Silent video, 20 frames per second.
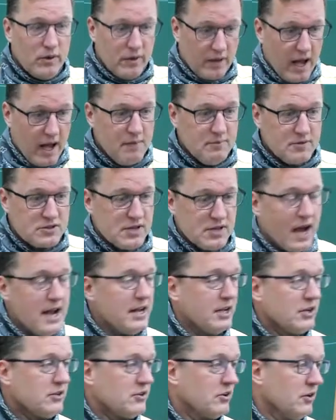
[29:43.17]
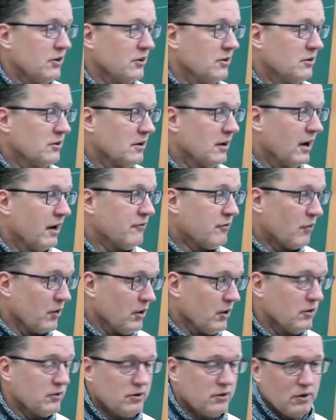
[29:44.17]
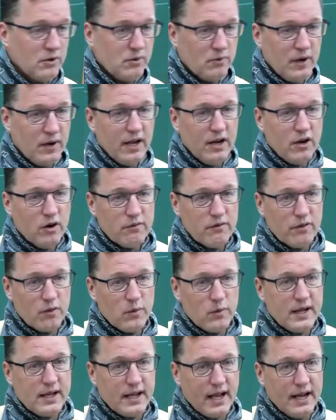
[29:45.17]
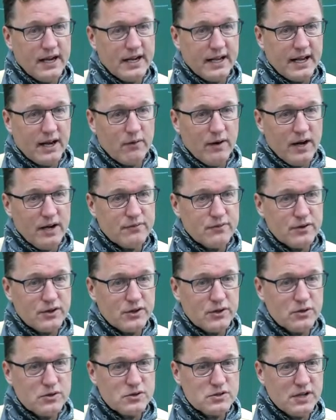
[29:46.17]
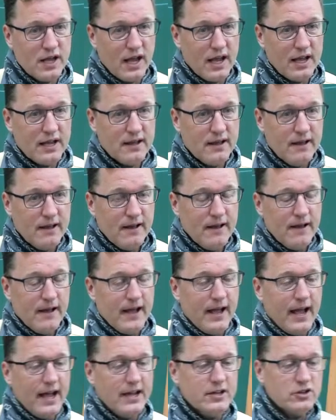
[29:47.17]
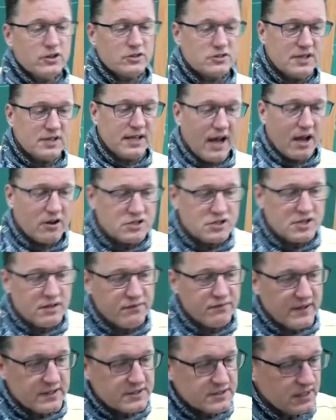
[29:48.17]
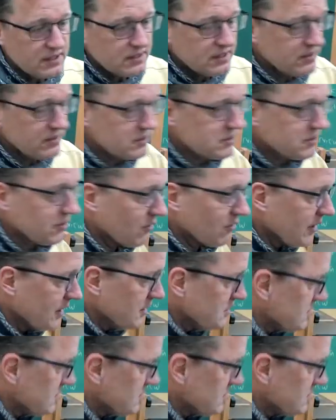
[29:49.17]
I'm assigning to you uh, for you to read over the weekend and get ready for Tuesday. And you'll see how she fits into the story